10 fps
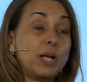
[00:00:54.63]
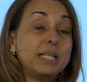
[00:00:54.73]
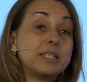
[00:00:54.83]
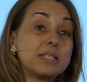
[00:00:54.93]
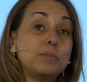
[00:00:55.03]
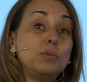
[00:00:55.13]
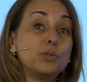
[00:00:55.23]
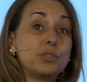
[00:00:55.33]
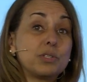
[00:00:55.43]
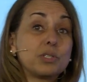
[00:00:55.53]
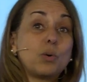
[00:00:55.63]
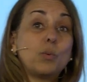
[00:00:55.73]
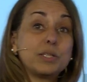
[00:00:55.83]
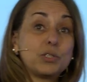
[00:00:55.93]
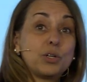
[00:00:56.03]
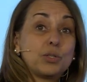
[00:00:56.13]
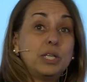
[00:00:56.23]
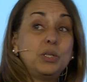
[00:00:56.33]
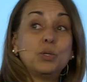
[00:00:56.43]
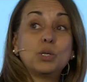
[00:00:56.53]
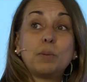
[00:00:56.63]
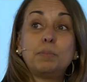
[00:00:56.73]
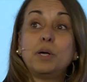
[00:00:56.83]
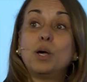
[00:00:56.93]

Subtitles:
distributed, so 1/3 in Europe,